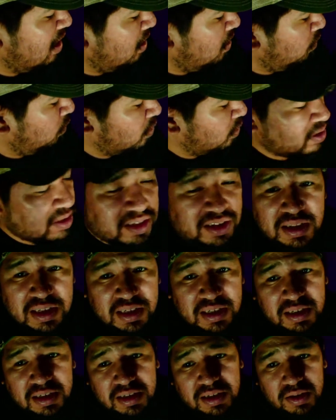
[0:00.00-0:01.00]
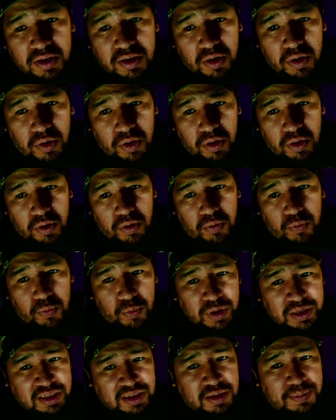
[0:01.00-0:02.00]
was this
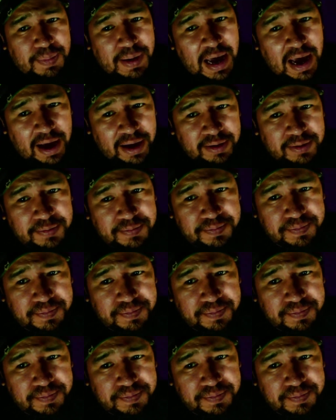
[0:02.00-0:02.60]
wrist pad.